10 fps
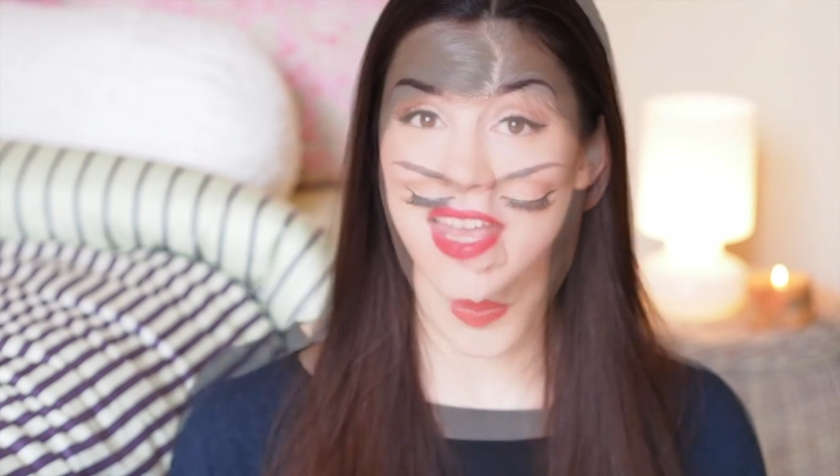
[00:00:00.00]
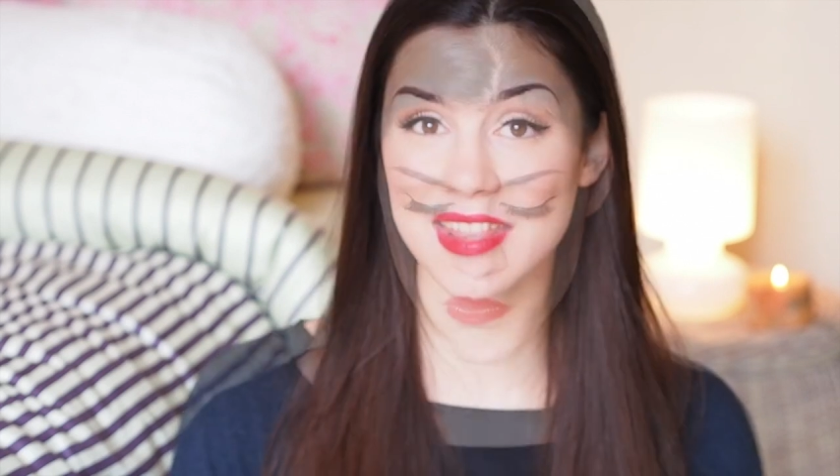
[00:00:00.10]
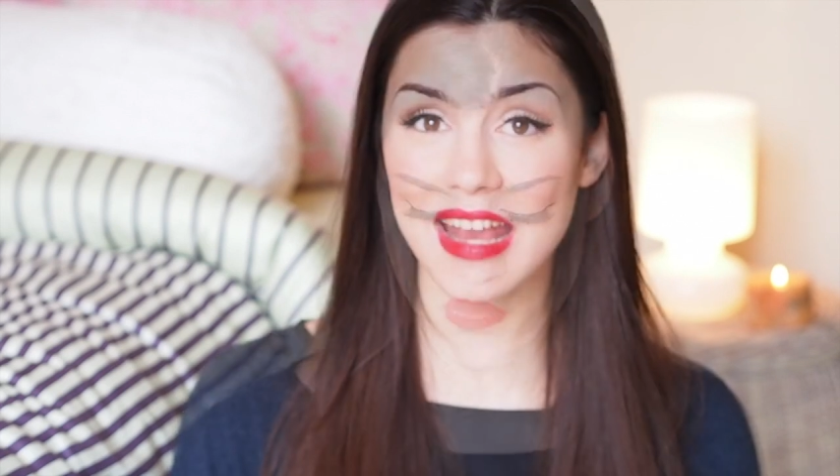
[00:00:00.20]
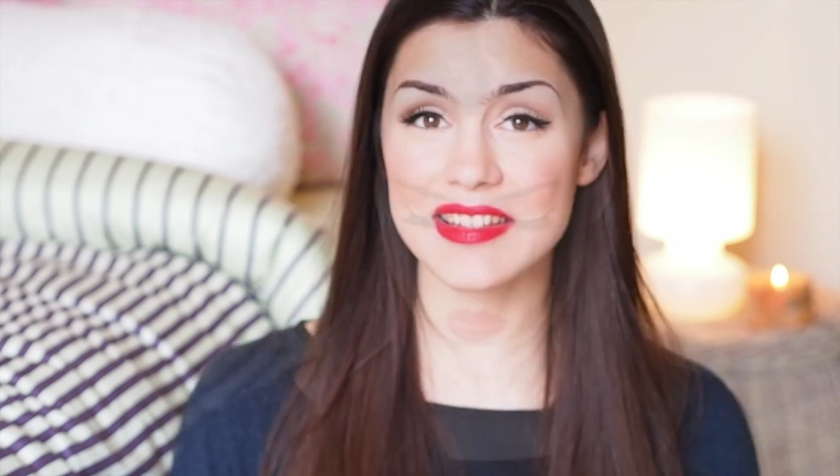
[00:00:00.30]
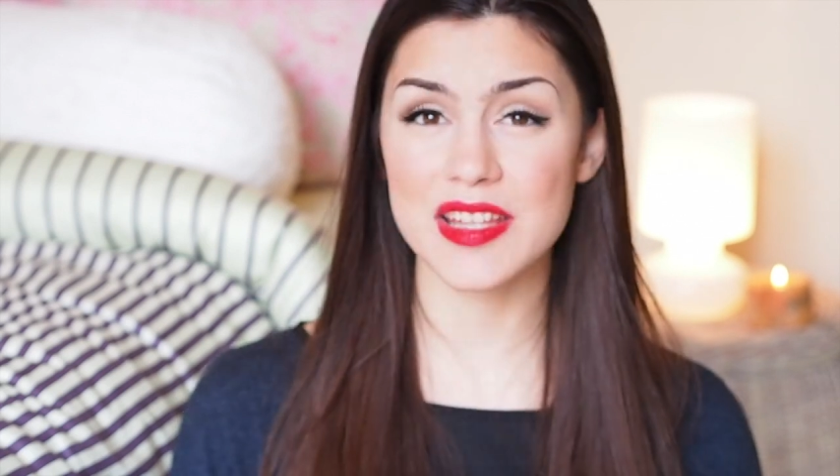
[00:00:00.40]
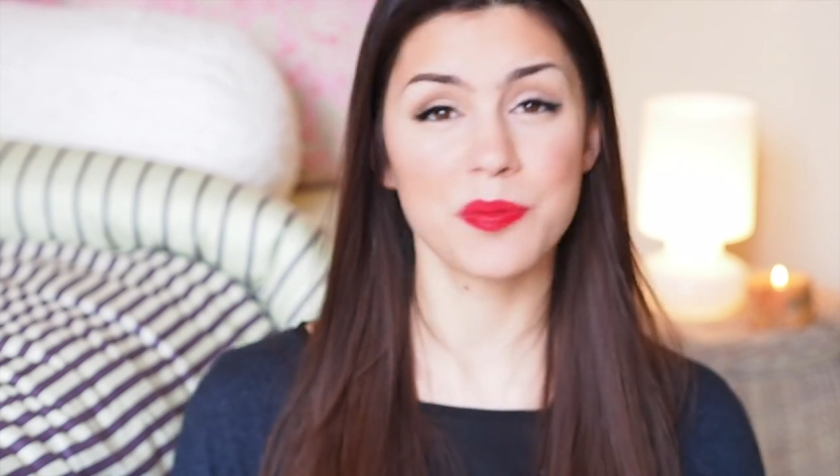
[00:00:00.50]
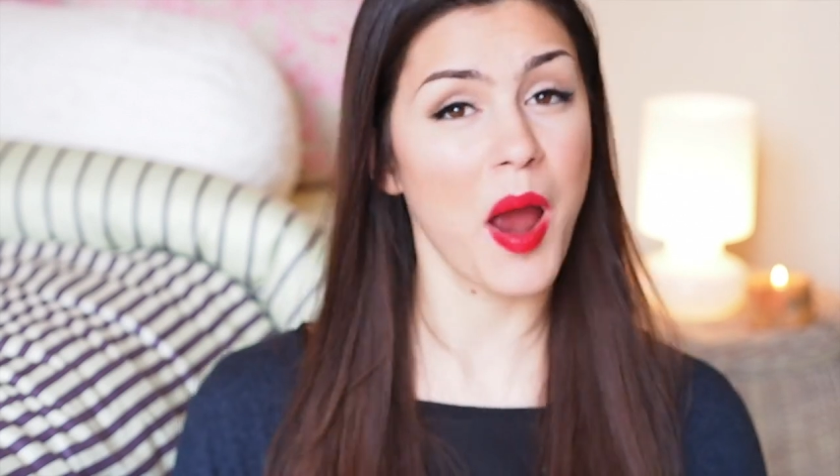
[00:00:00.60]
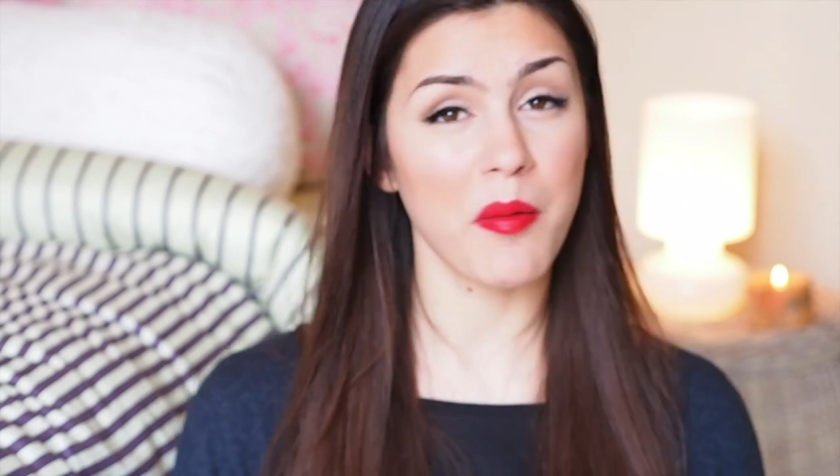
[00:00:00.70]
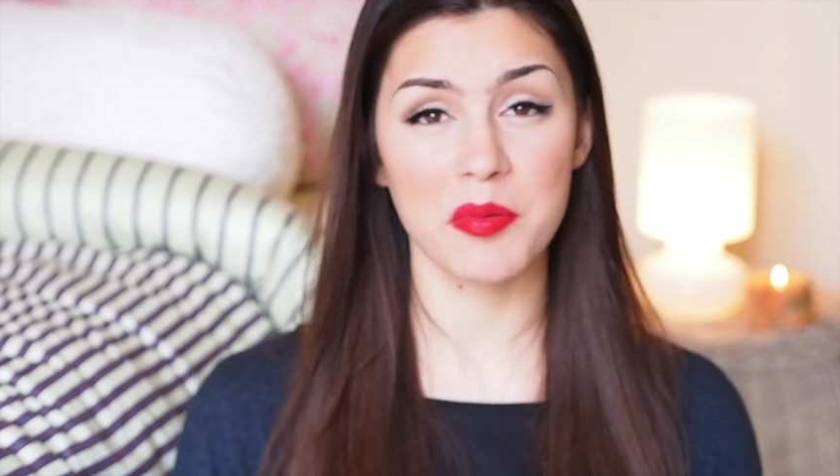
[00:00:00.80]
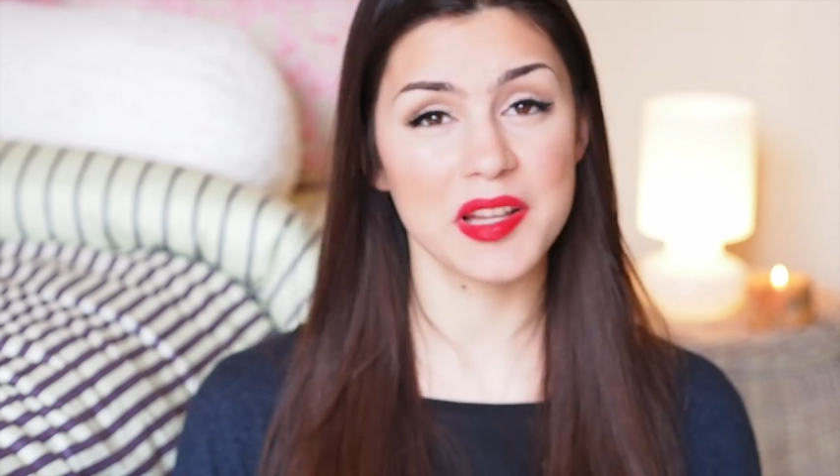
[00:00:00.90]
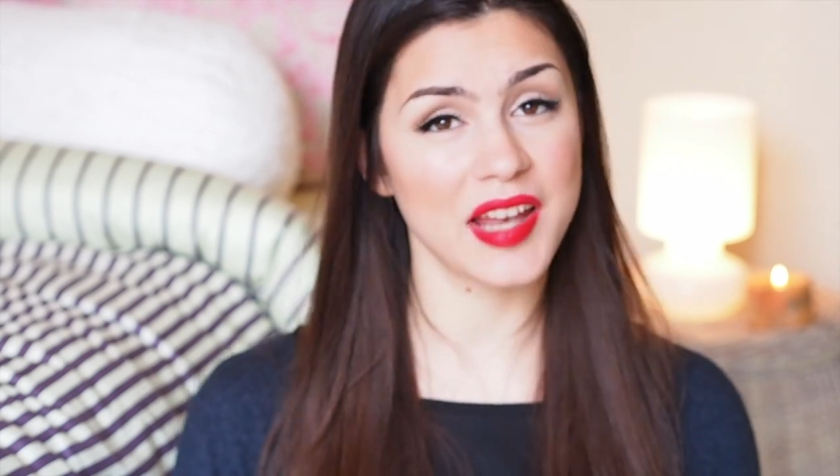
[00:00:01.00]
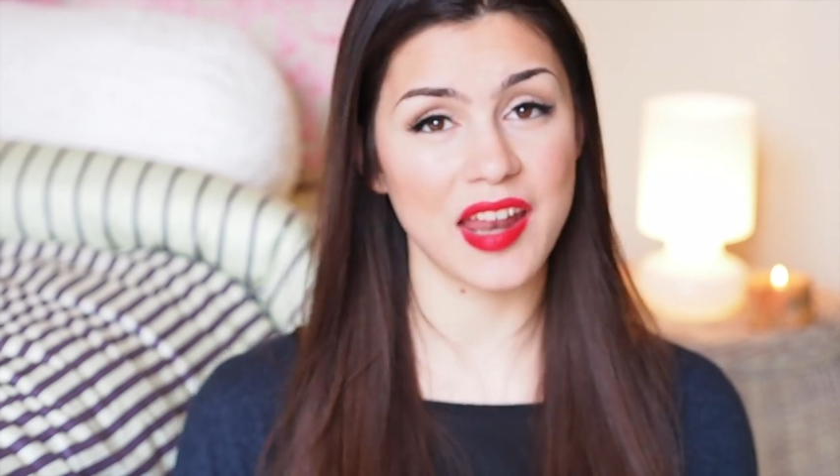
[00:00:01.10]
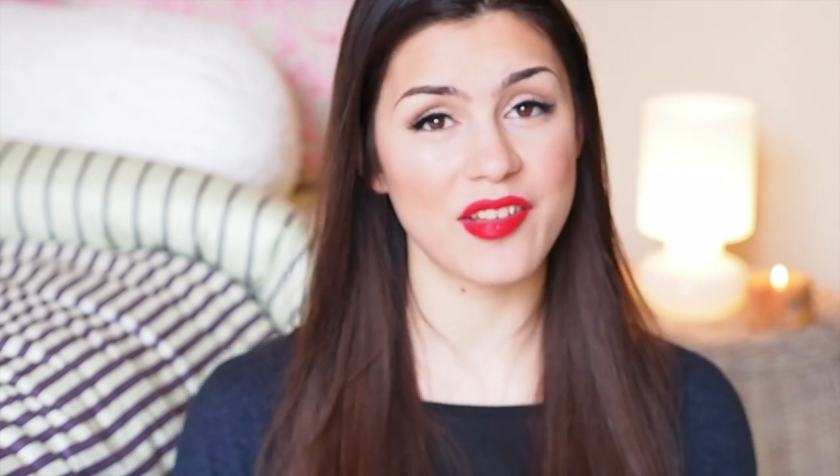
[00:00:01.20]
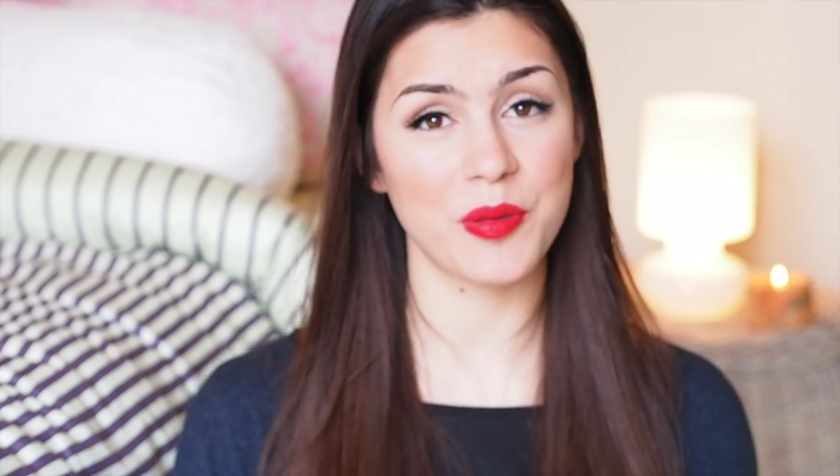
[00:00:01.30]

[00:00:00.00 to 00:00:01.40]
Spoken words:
Next is probably not a